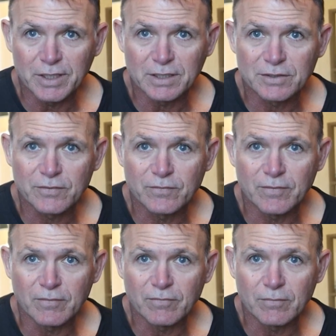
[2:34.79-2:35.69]
is
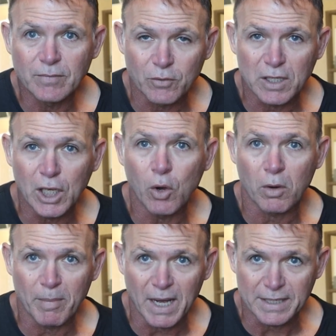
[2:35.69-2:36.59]
for the
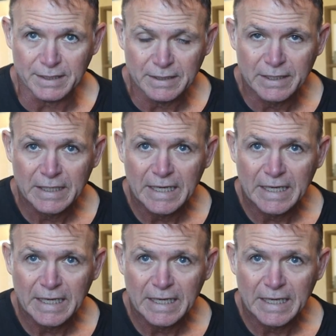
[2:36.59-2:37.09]
lower body.